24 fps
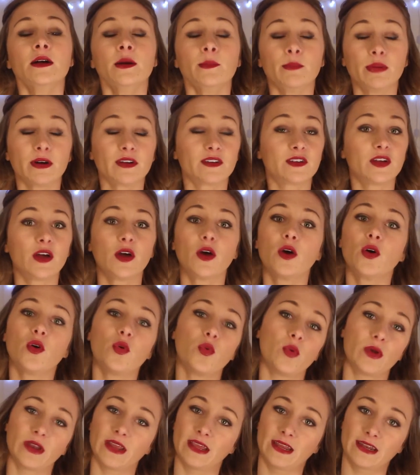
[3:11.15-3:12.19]
but
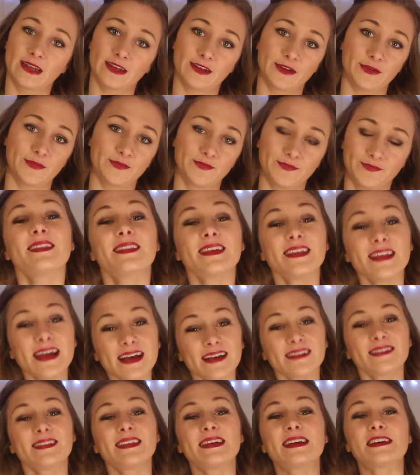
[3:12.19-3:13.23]
what are you gonna do? The
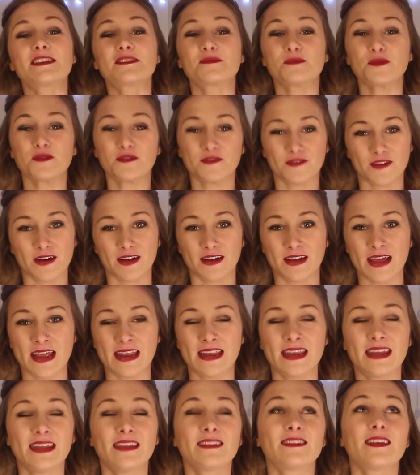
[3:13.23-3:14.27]
next thing is more fun,
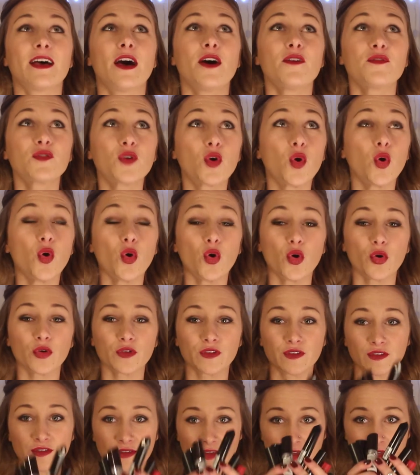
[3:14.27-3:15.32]
and it is, of
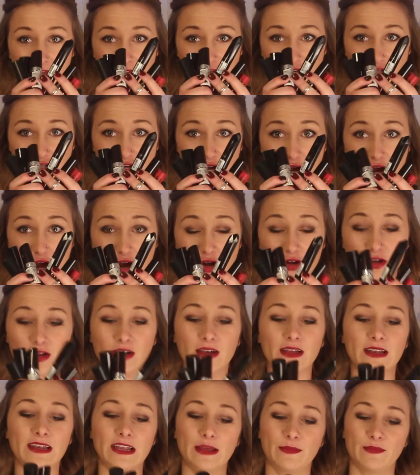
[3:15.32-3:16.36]
course, dark
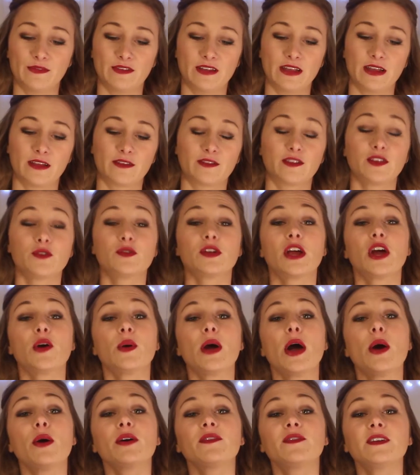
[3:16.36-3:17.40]
lipsticks. You know
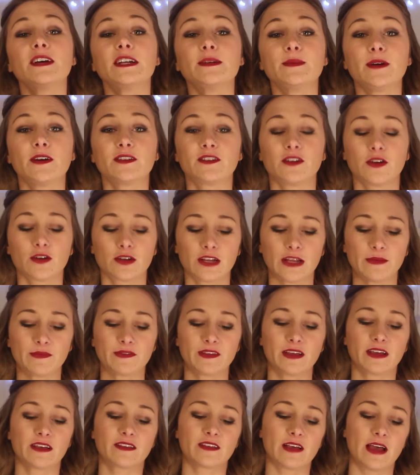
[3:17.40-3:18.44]
how I feel about dark
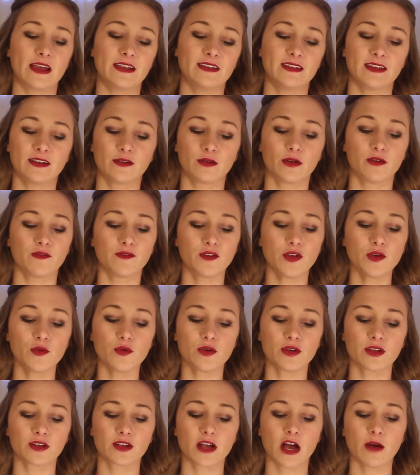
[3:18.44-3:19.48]
lipsticks. I did a review
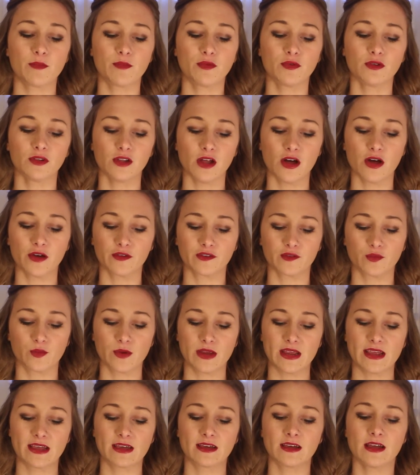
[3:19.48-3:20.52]
on a couple last
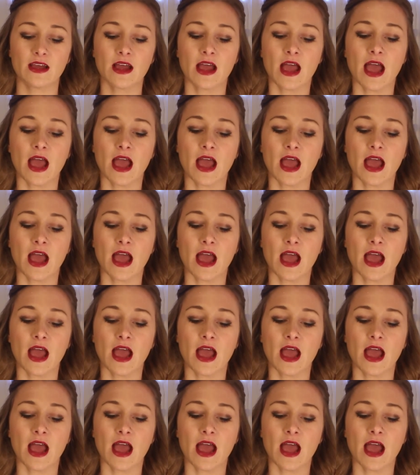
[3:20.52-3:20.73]
week,